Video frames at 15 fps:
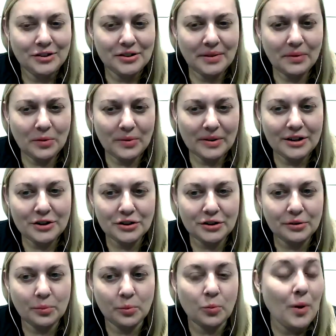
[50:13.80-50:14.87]
She's never really
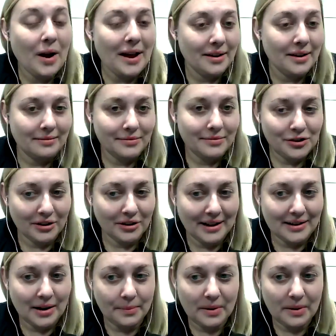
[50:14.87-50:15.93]
sure when she'll
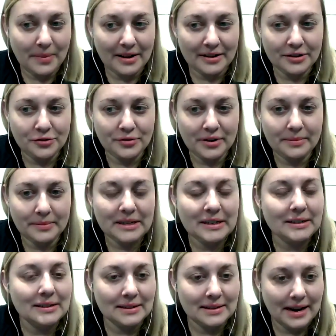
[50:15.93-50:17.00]
end up in Ben's dreams,
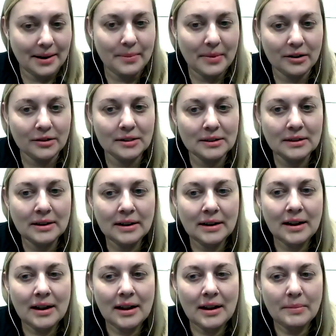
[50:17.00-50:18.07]
his nightmares,
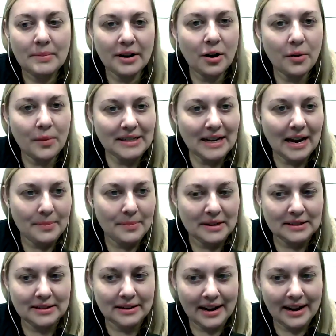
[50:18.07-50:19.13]
but it always
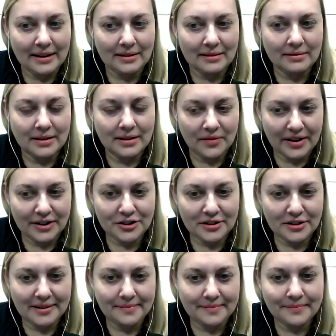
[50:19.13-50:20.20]
happens again,
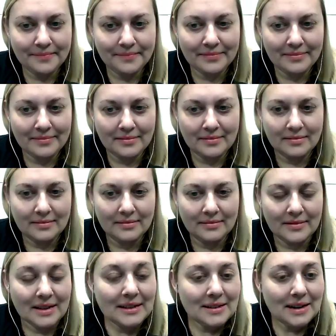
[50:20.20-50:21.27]
eventually.
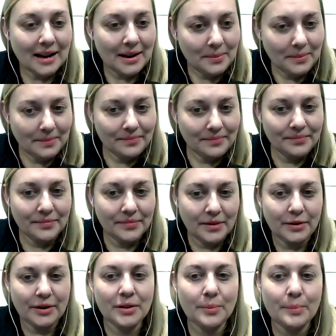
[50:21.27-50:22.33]
This time,
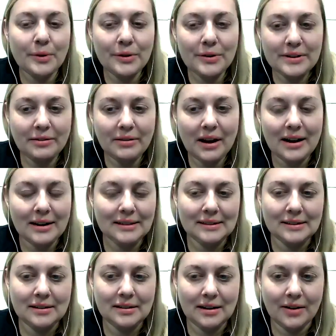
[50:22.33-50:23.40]
they're in the burned out
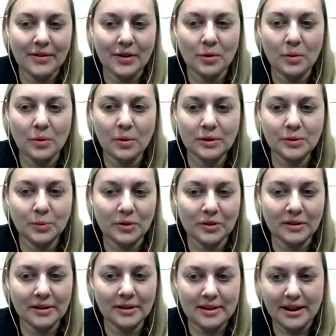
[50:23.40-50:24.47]
husk of the Old
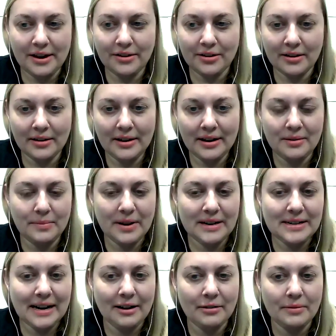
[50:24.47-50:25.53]
World Theater in
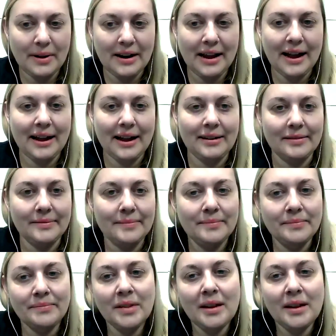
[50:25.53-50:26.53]
Midtown Manhattan,